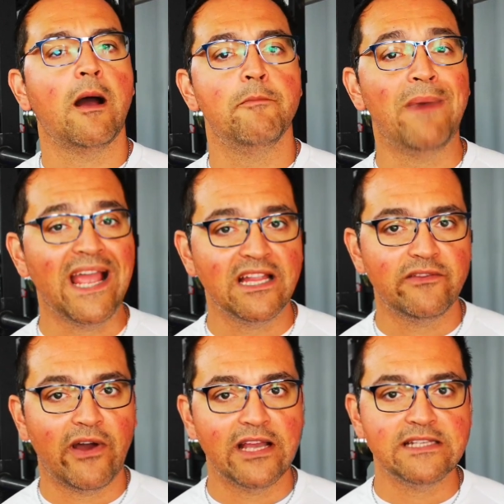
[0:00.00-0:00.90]
My
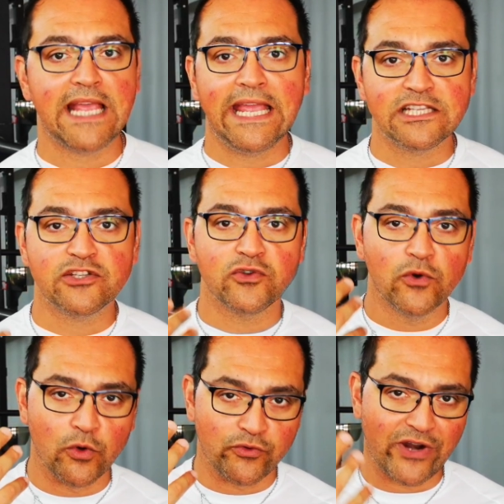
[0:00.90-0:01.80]
advice is
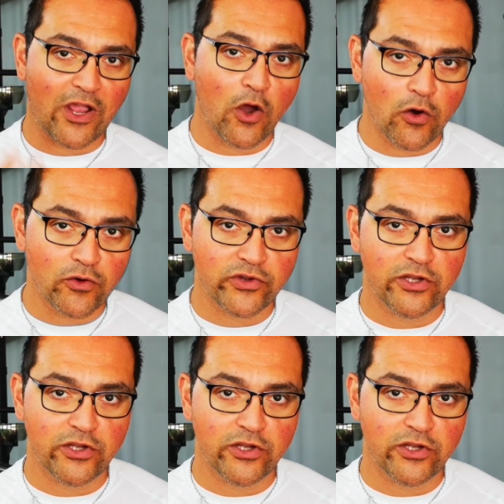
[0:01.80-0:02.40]
to record